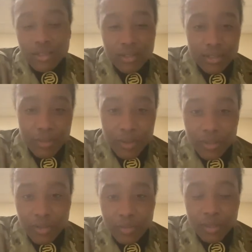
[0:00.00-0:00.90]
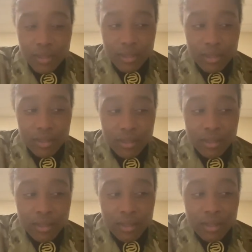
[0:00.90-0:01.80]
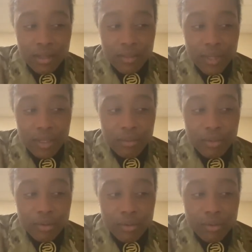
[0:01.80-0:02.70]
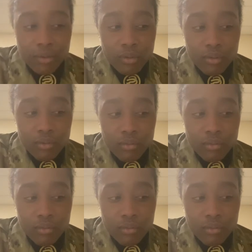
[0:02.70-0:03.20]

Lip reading: experience because people